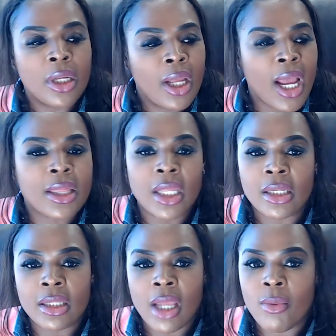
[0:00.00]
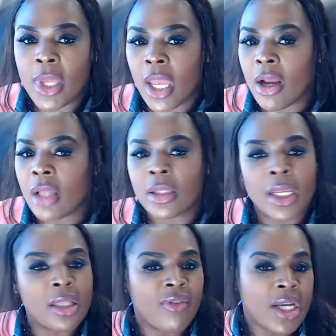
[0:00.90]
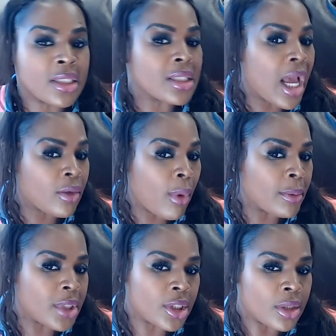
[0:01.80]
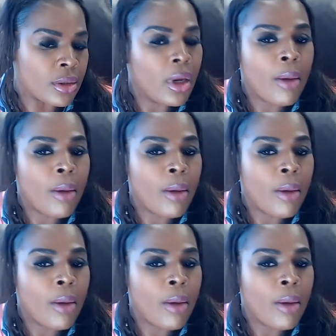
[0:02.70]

At the end of the day, we can't call it legal advice because I don't represent you.